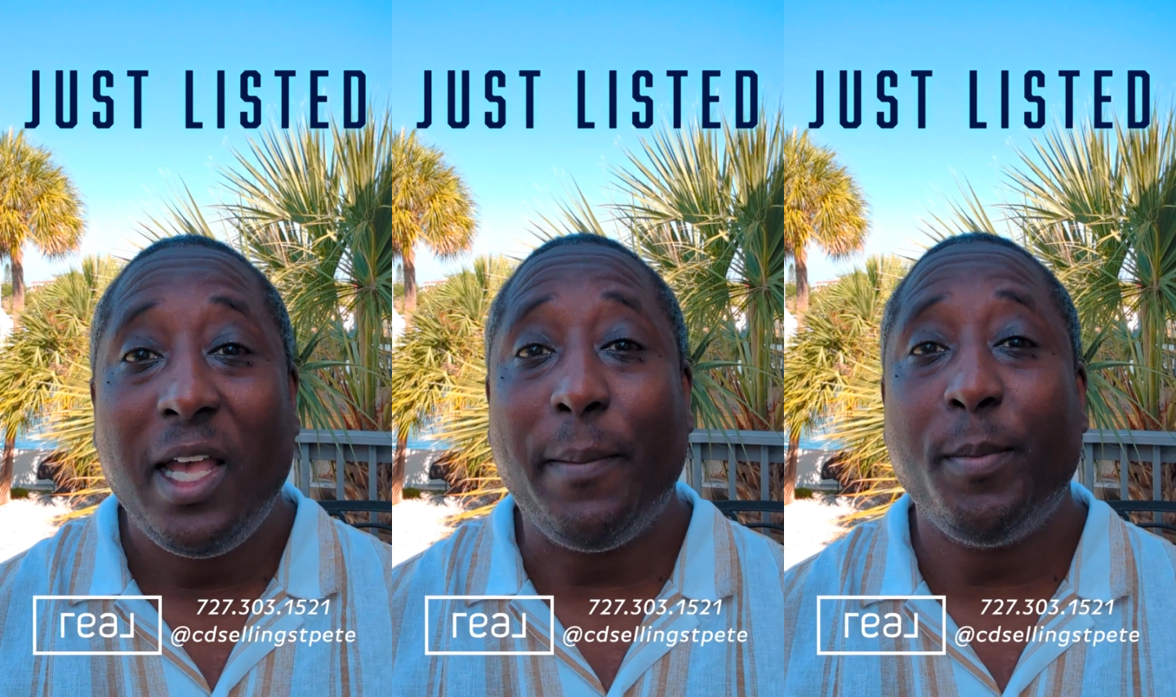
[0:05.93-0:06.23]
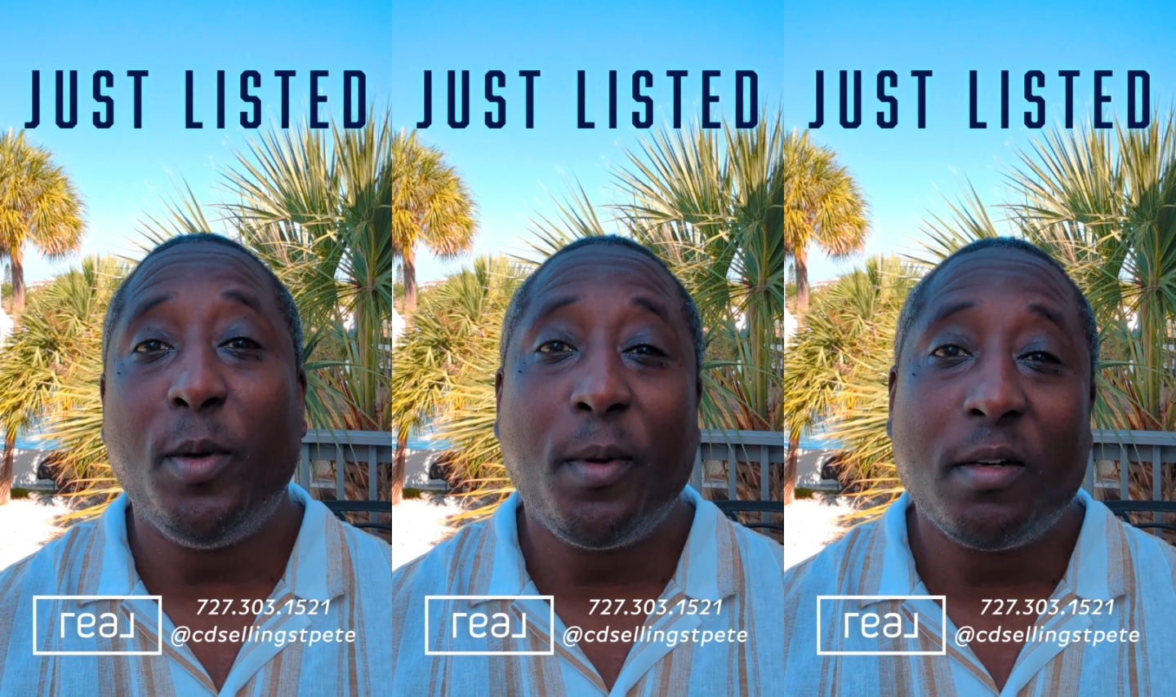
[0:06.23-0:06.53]

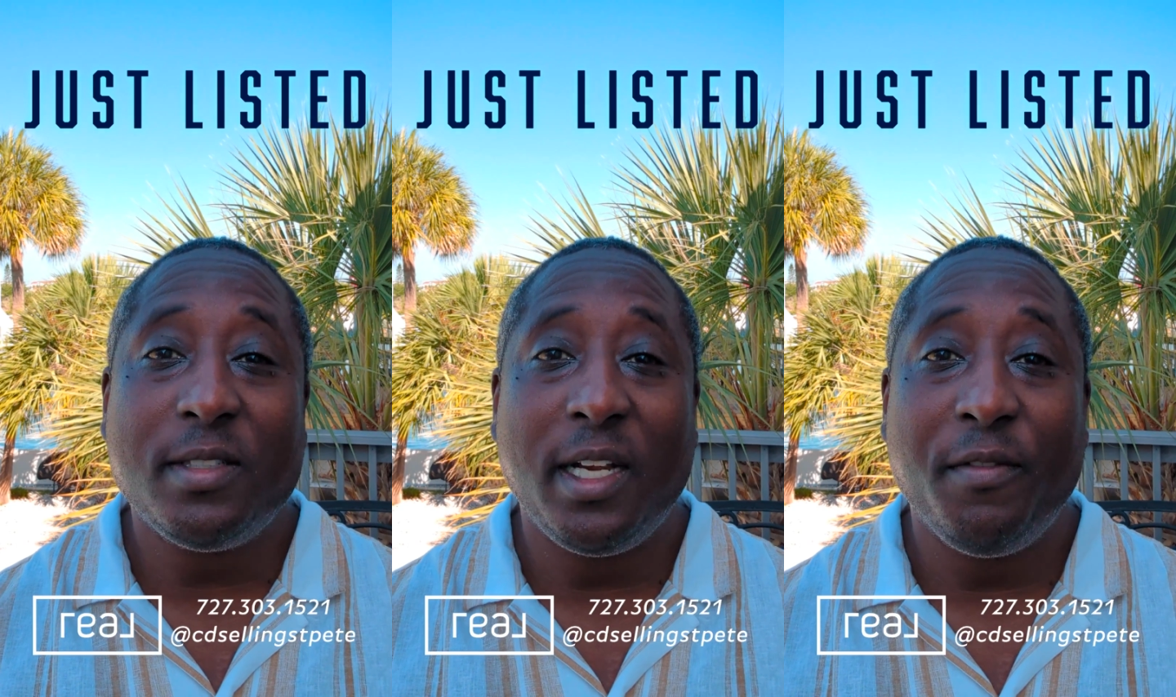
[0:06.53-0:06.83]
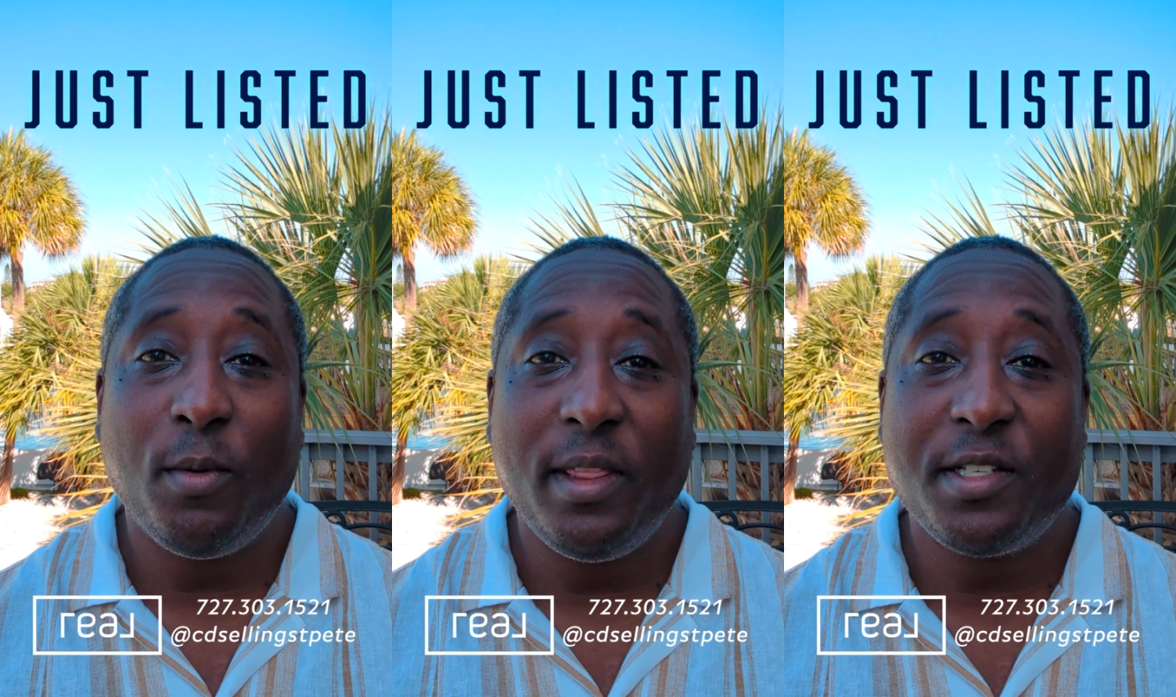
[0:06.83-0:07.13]
Happy Memorial Day,
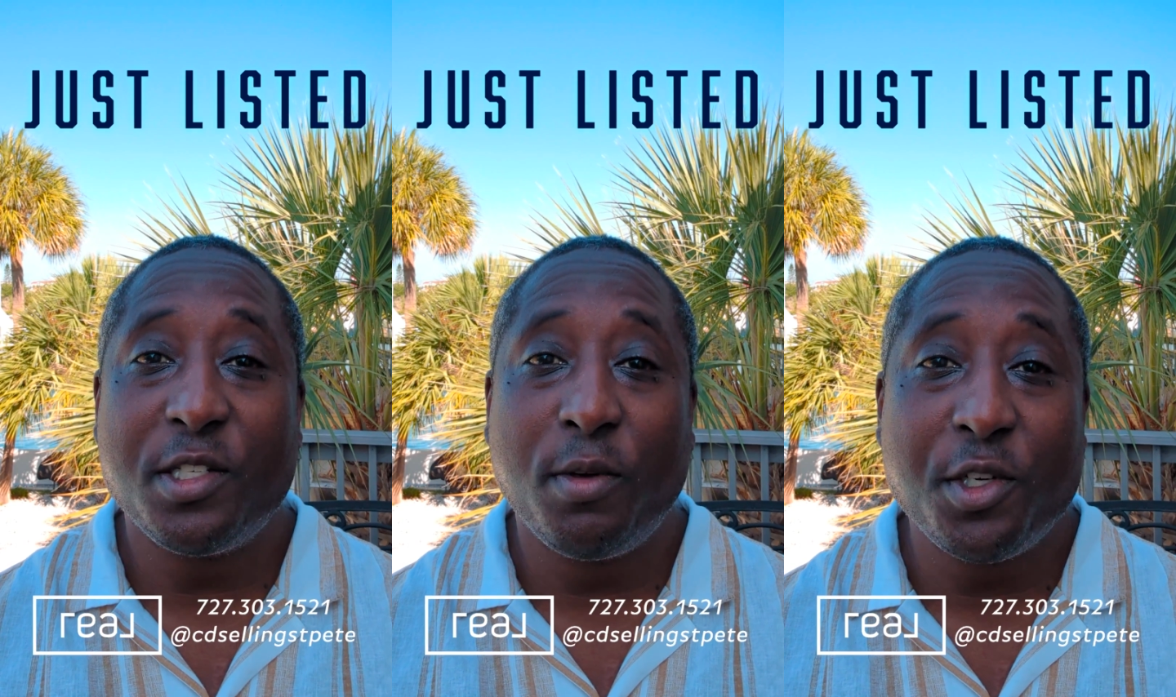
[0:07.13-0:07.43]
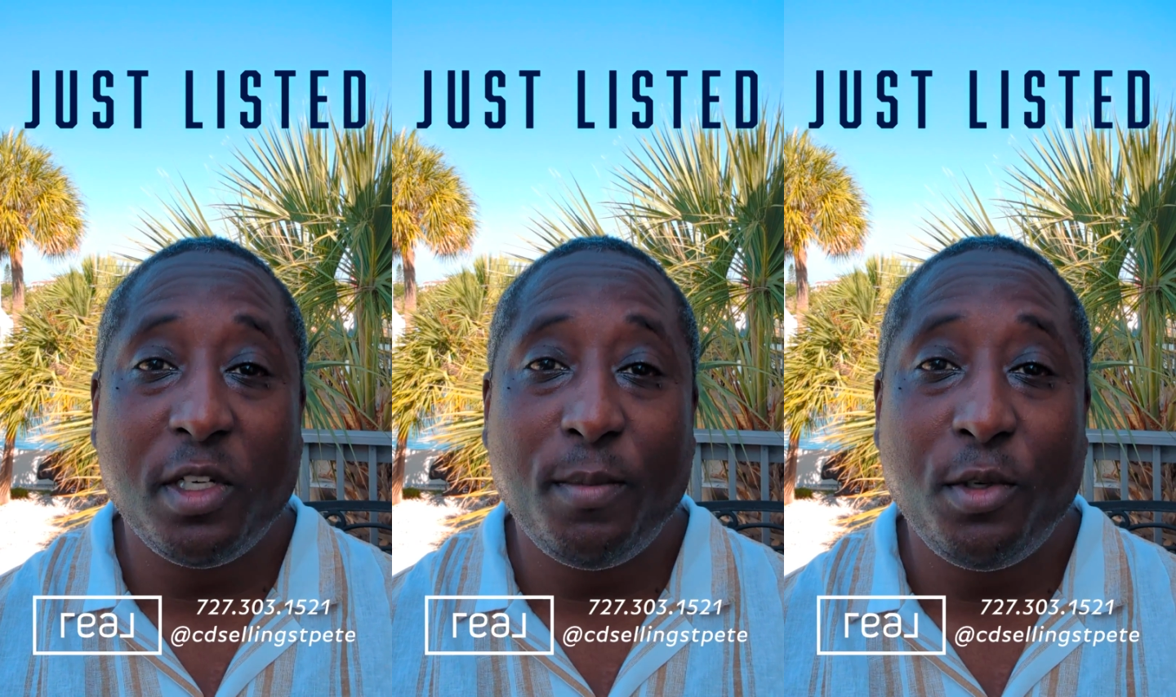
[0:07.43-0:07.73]
everyone. This is
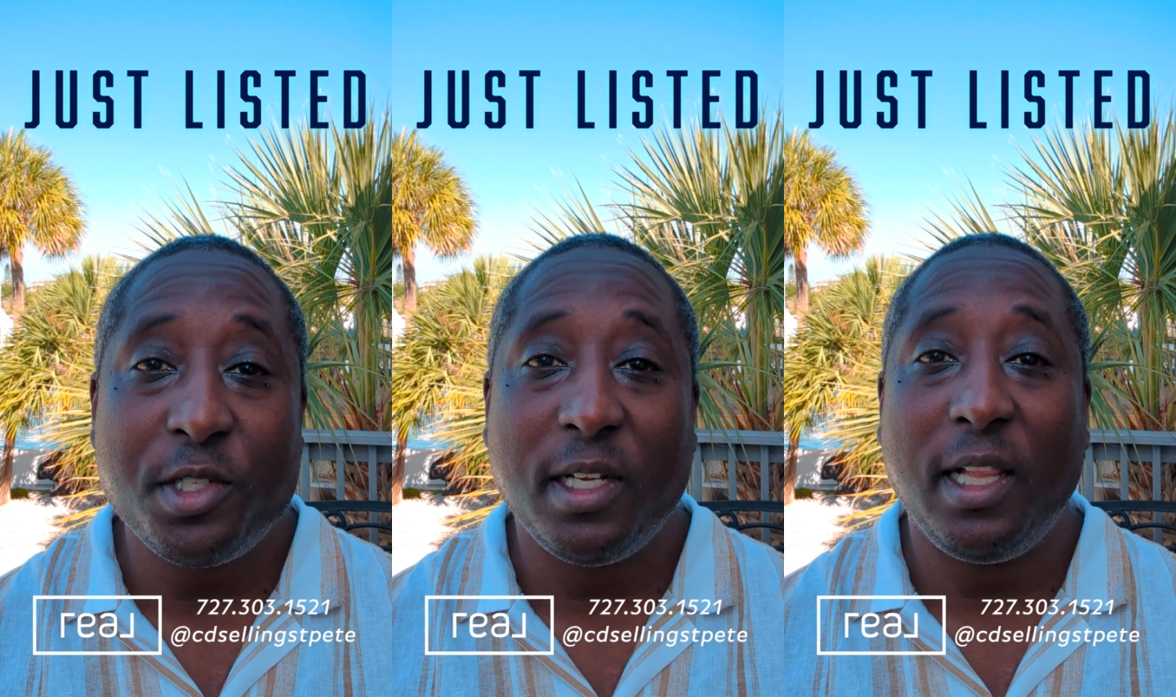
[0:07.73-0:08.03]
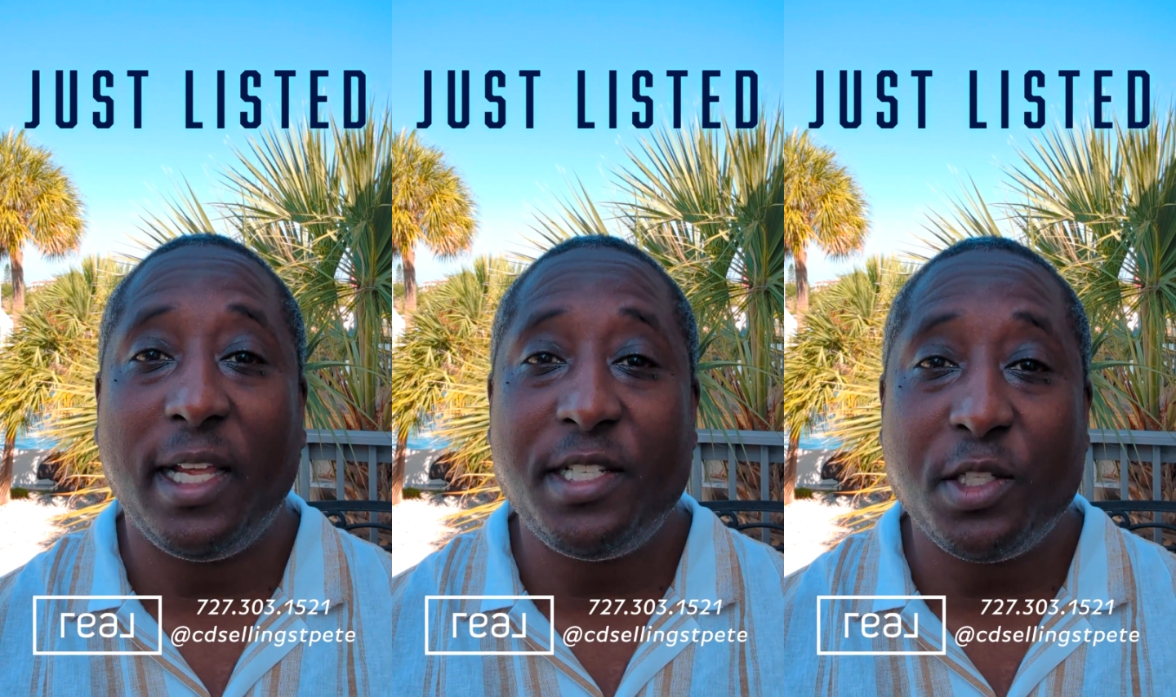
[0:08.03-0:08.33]
Christian Nabush,
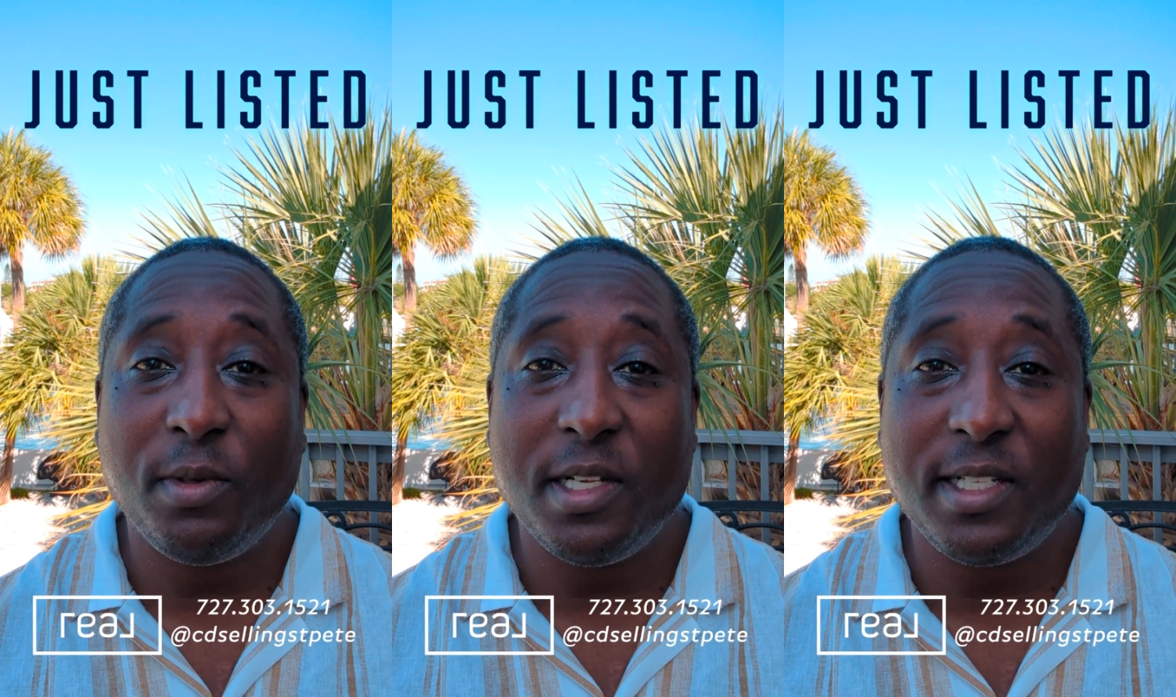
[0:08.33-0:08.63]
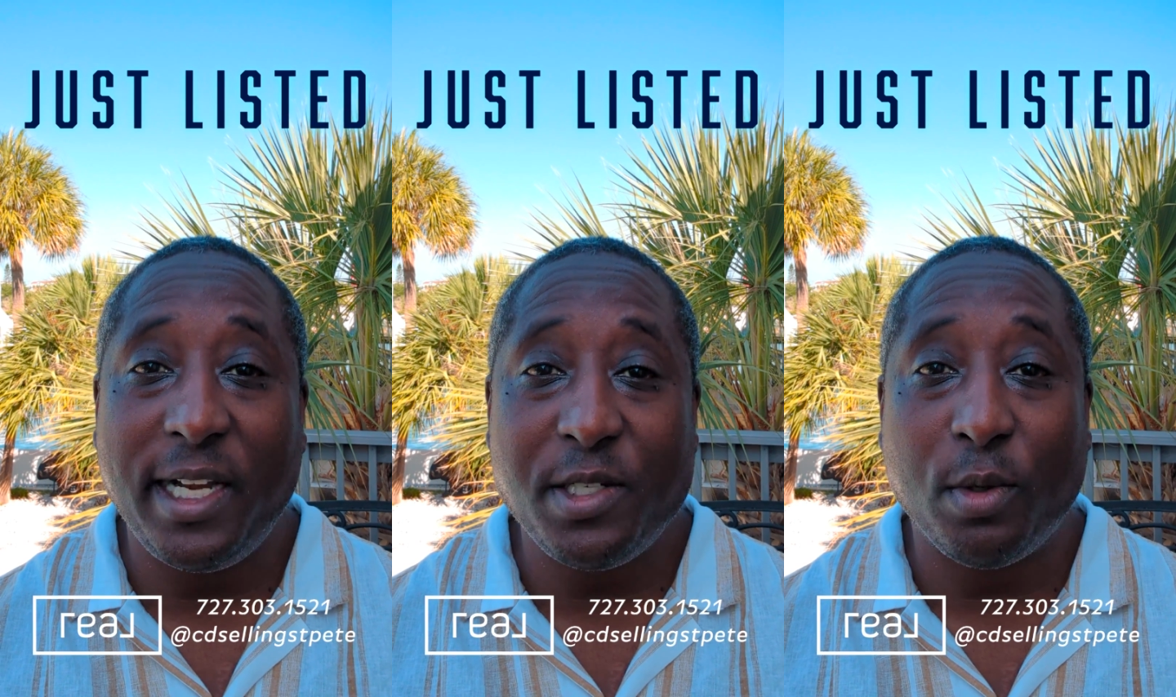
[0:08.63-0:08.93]
licensed real
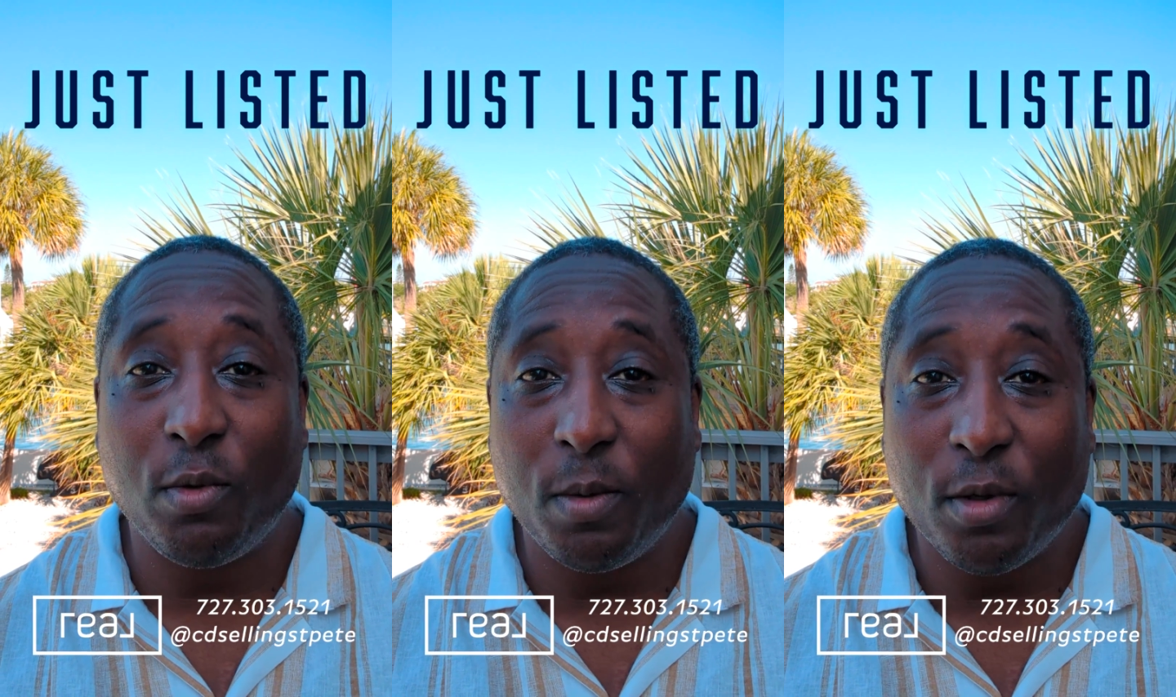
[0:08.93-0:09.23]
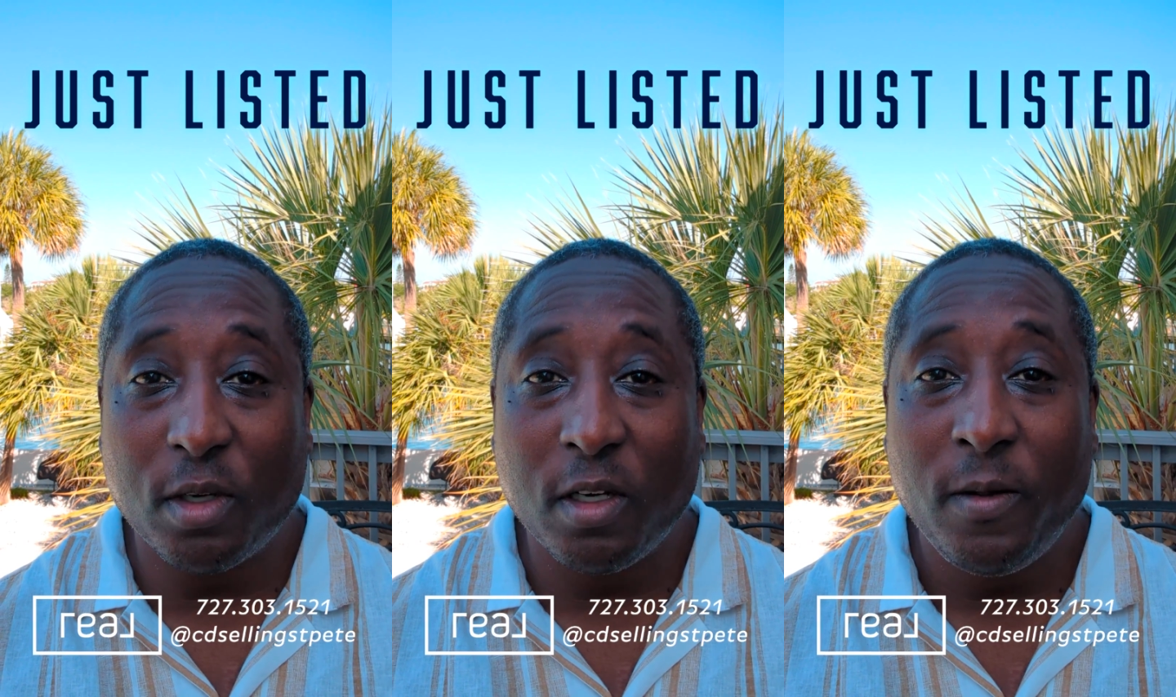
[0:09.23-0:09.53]
estate agent with Real
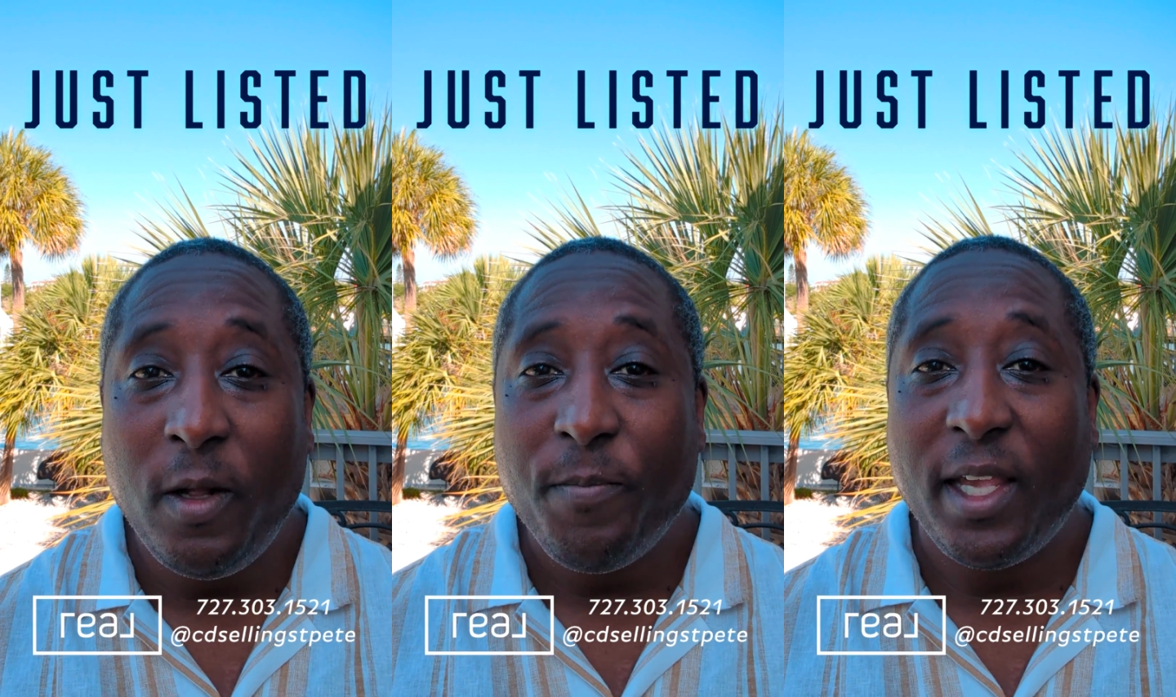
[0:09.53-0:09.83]
Broker,